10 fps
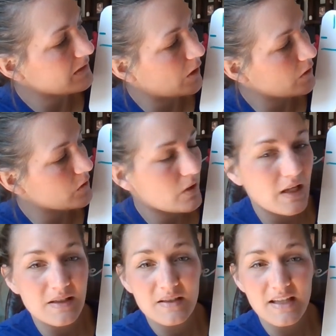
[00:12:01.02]
is larger
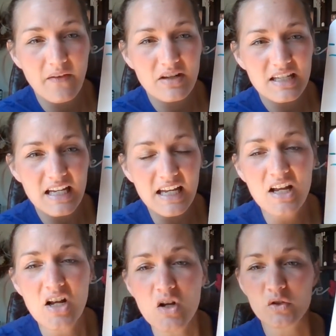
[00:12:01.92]
than 70.
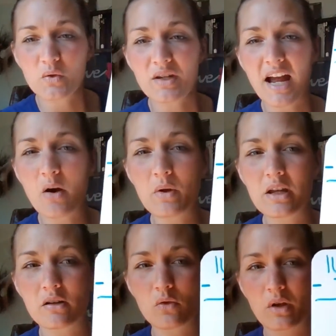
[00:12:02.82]
So now we
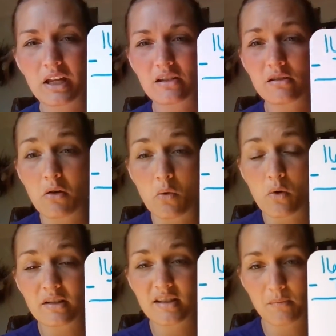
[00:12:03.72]
are going
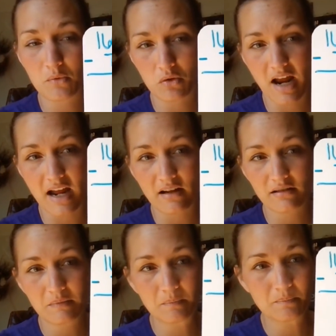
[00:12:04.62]
to
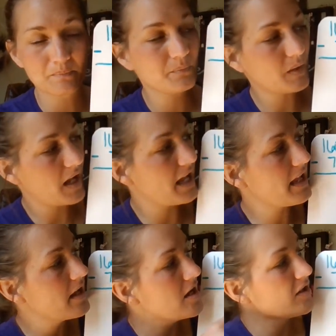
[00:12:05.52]
subtract. Okay,